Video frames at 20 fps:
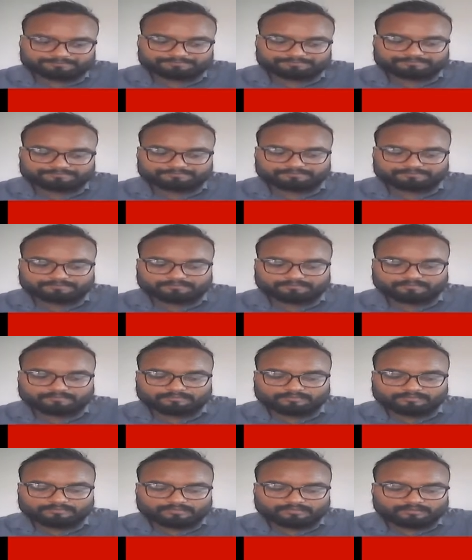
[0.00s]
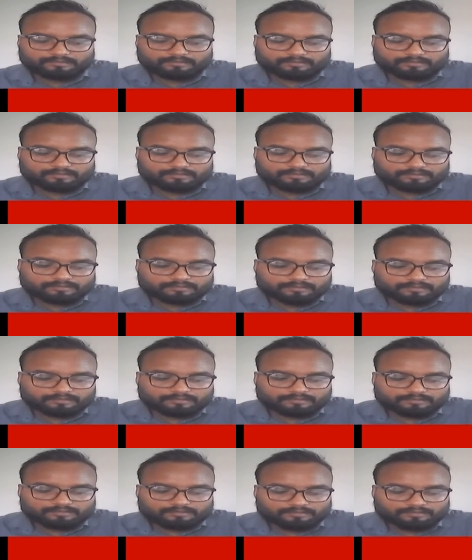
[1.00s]

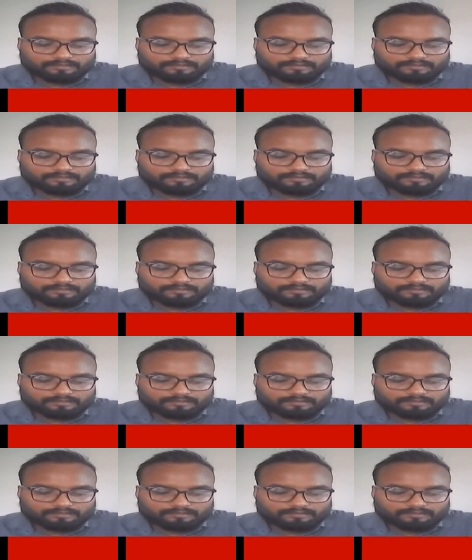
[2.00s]
Nothing is said.